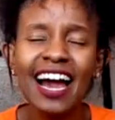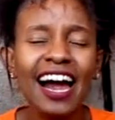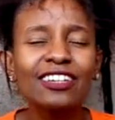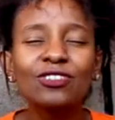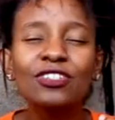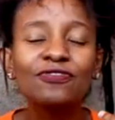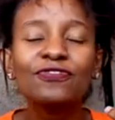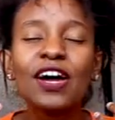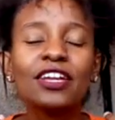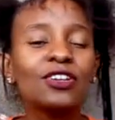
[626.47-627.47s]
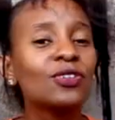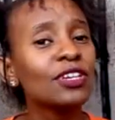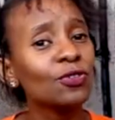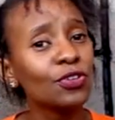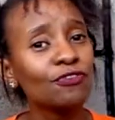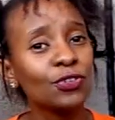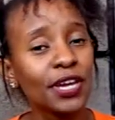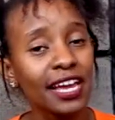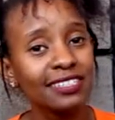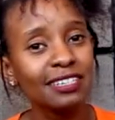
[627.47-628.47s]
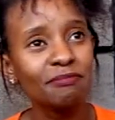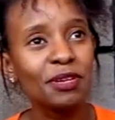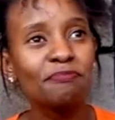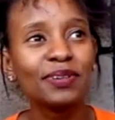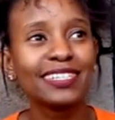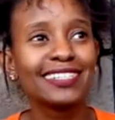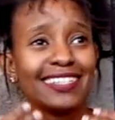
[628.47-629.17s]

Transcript: I don't know if you're getting me, but